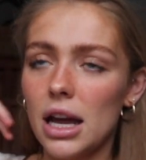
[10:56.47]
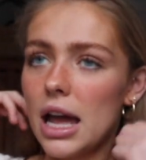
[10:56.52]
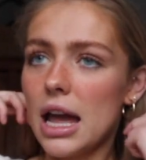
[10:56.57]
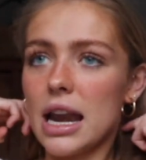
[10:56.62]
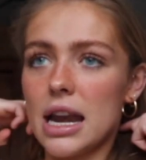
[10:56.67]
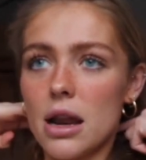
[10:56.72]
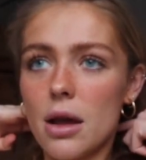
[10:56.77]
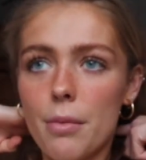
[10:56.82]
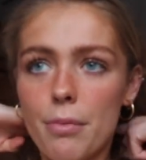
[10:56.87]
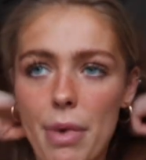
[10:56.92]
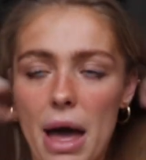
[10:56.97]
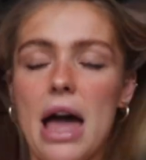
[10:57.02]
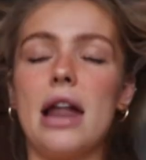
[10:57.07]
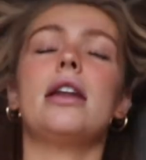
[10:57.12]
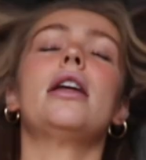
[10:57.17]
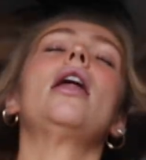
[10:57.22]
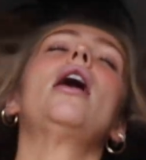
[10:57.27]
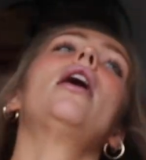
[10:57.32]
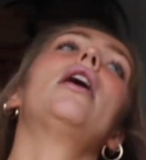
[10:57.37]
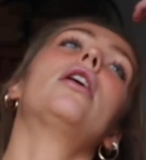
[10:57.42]
And
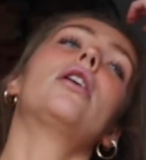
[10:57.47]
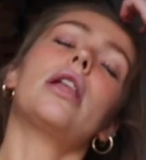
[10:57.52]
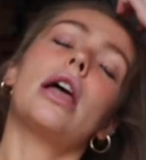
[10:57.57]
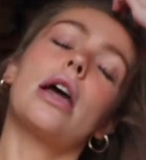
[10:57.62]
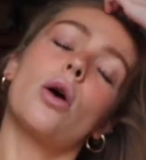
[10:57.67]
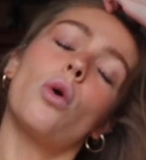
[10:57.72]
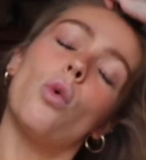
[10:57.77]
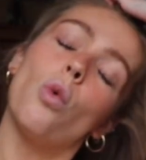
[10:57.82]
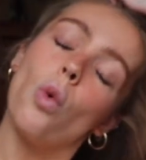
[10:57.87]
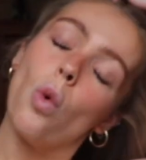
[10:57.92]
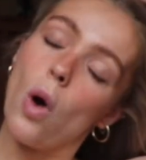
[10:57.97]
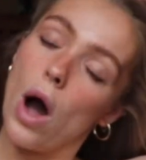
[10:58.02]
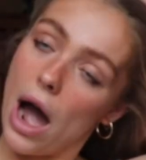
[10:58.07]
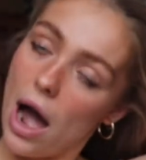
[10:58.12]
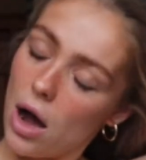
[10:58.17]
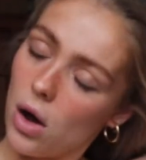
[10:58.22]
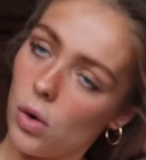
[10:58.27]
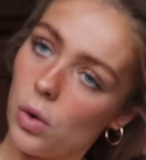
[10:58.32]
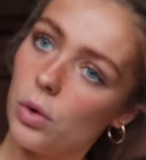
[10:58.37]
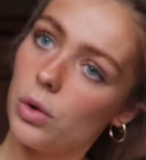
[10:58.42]
Ben and I are like,
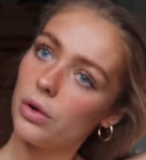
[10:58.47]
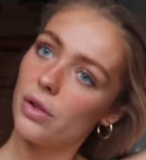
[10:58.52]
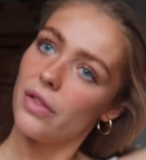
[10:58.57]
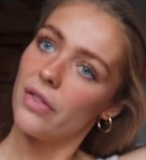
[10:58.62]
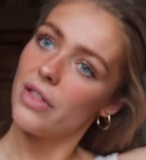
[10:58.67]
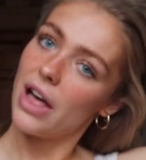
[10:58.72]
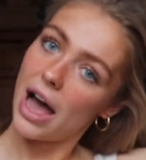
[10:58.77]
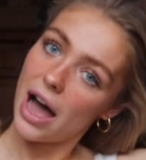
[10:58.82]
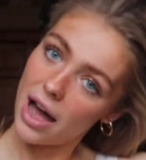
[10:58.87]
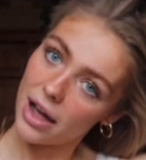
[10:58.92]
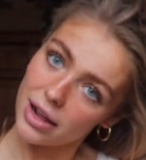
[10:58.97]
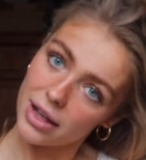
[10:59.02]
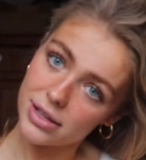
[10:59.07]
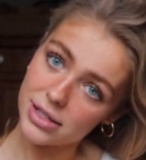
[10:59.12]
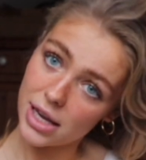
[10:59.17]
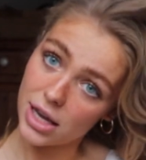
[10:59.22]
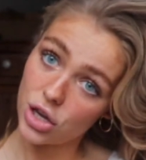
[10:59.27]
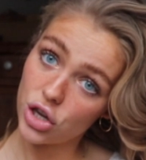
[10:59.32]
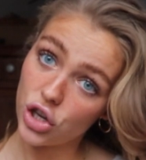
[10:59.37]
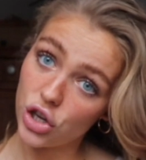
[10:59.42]
wow, that
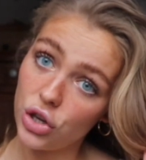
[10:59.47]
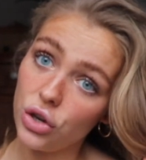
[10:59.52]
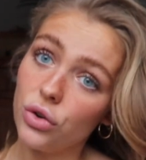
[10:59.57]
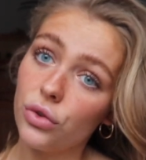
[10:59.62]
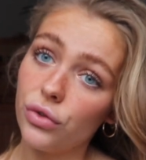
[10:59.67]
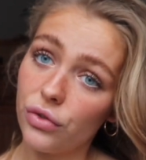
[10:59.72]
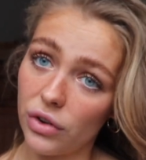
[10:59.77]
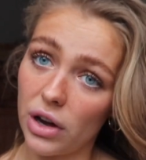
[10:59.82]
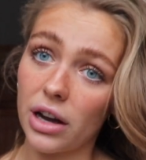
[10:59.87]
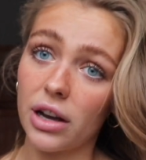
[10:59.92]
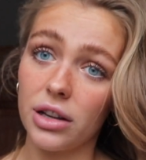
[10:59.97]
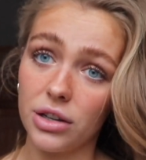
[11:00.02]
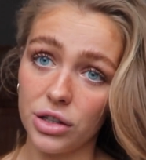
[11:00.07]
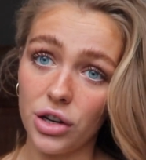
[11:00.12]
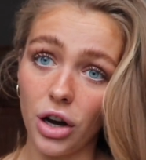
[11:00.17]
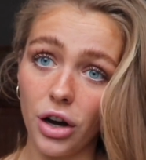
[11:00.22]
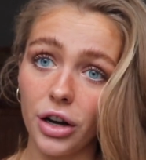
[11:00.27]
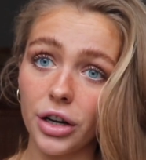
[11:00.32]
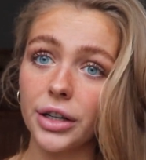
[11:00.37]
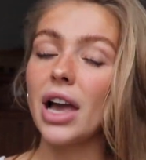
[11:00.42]
is a cute fucking
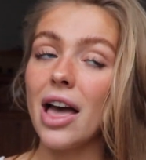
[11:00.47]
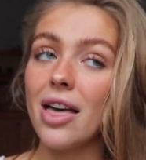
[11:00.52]
dog.